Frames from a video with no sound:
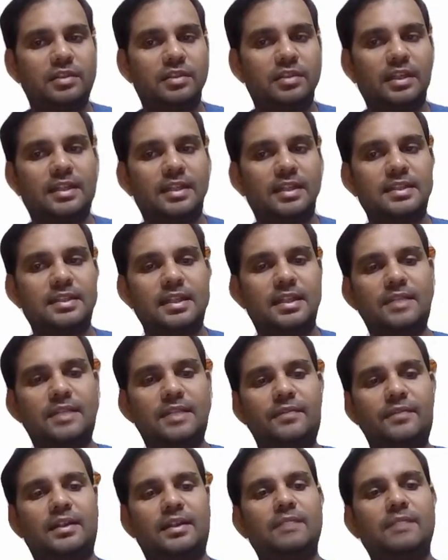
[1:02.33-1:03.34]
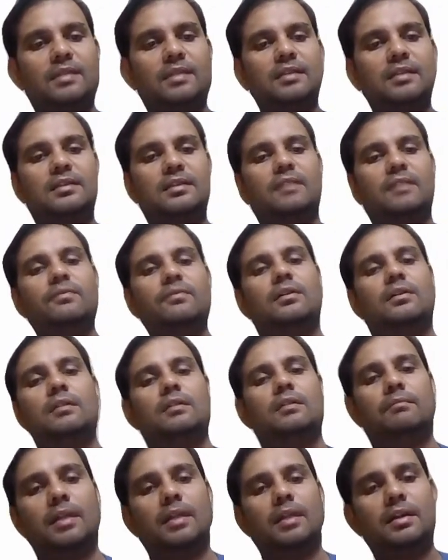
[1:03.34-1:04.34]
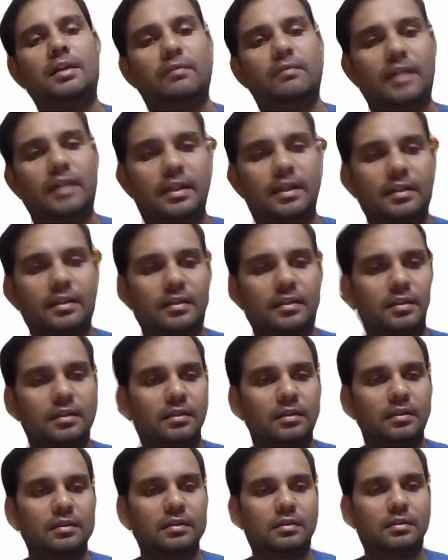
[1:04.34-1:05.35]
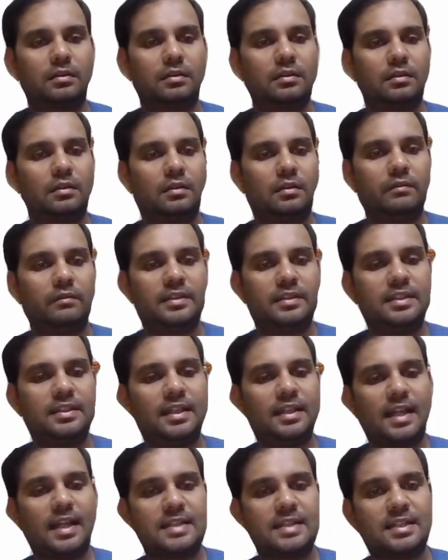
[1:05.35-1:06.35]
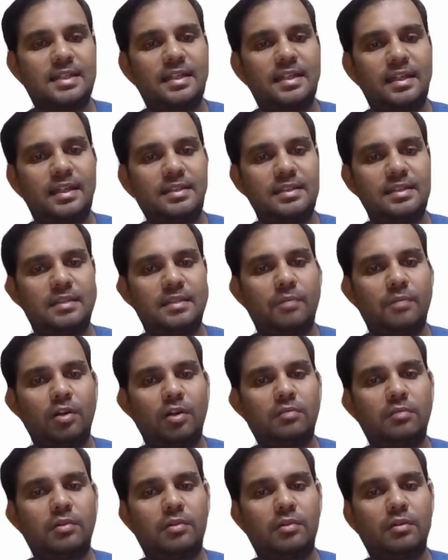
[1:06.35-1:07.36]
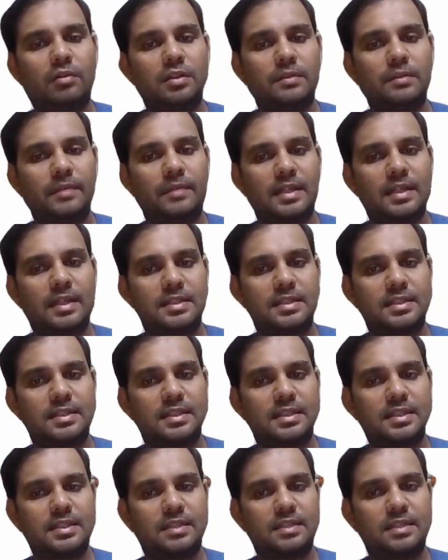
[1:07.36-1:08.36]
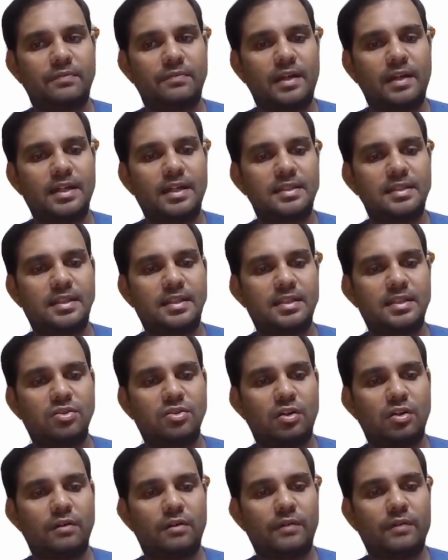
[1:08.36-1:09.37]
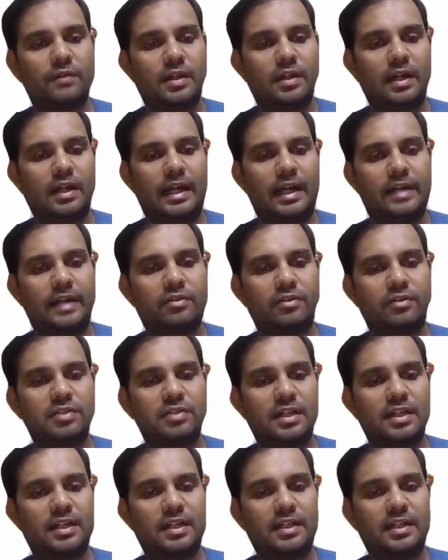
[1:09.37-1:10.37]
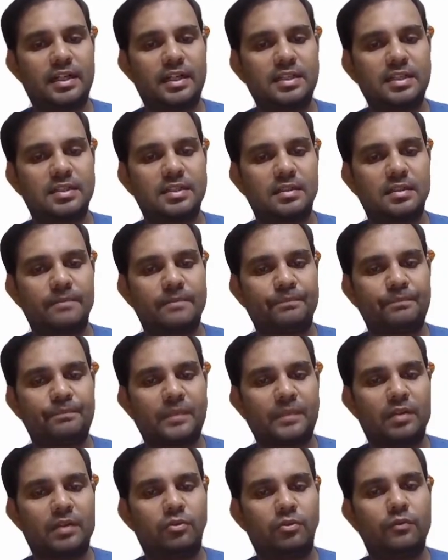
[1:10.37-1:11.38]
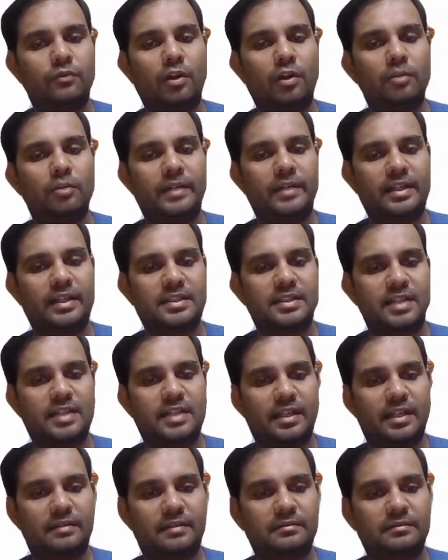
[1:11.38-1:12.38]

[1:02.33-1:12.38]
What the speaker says: thickness and the effective length of butt weld. Within the elastic range, the bulk modulus of elasticity is defined as the ratio of hydrostatic stress to volumetric strain.